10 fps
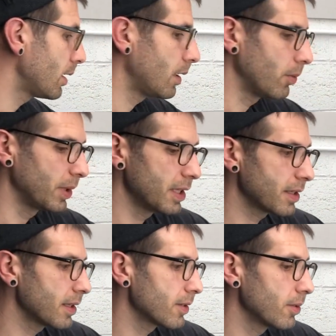when this
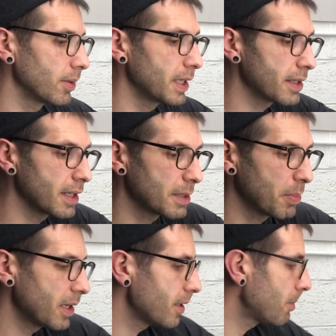gets
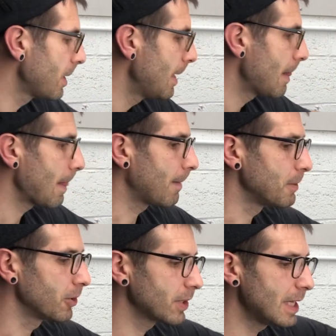pinned up,
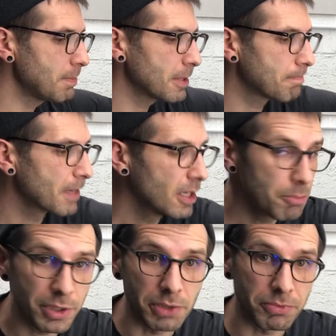you'll keep it
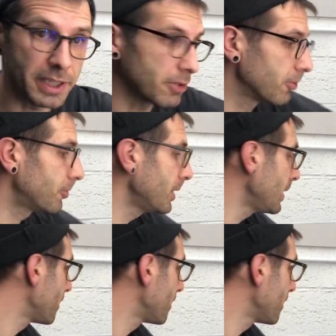pretty wrinkle-free,